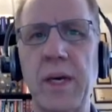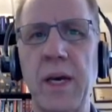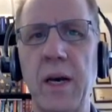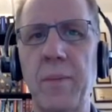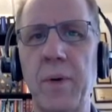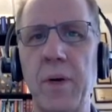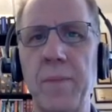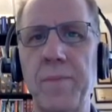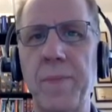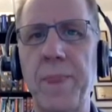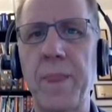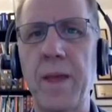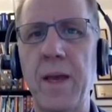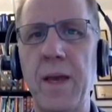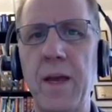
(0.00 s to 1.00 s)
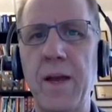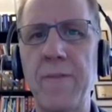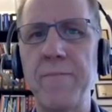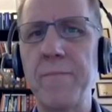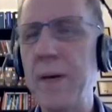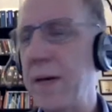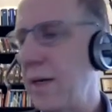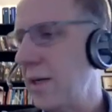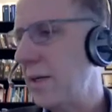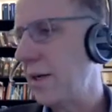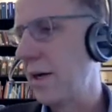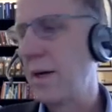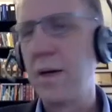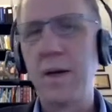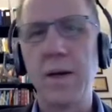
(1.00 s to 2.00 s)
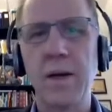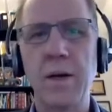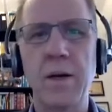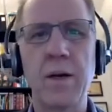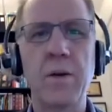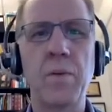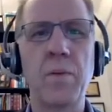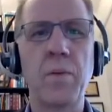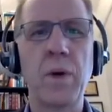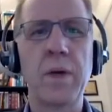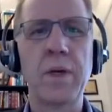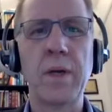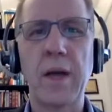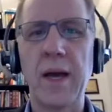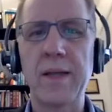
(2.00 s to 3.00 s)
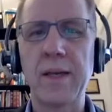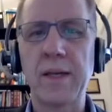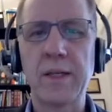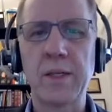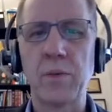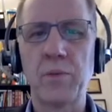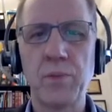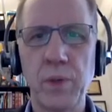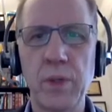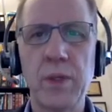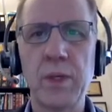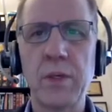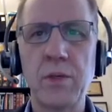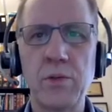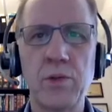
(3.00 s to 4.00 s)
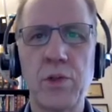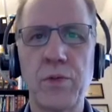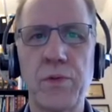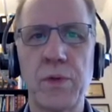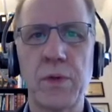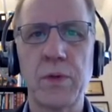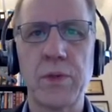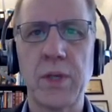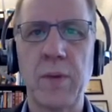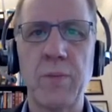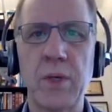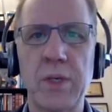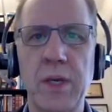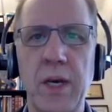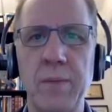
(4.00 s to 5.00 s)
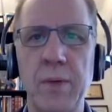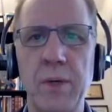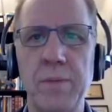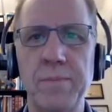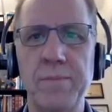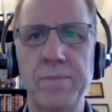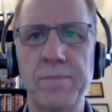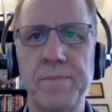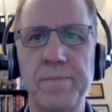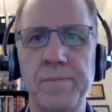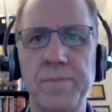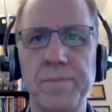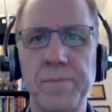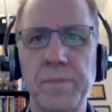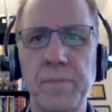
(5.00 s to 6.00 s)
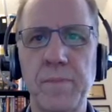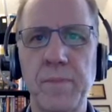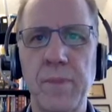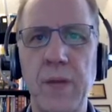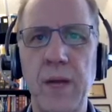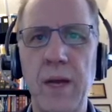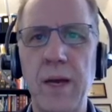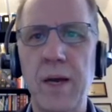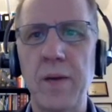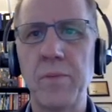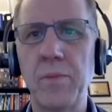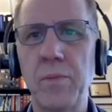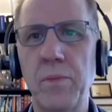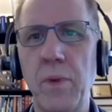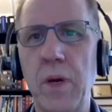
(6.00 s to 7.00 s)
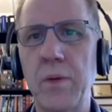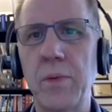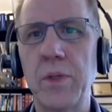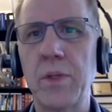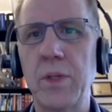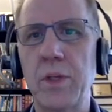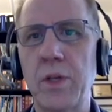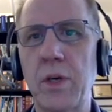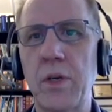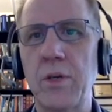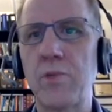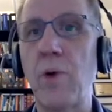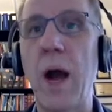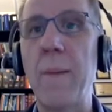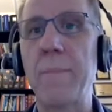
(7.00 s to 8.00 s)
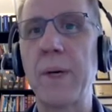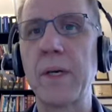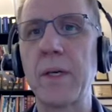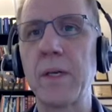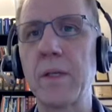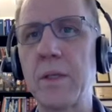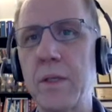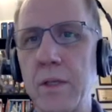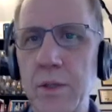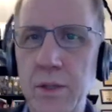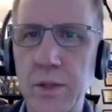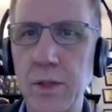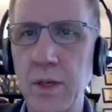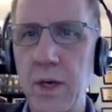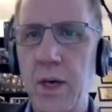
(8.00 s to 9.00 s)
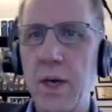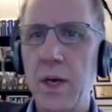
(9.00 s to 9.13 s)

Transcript: camera, and I've made what I think is a really useful summary table. And why don't we just start dropping in these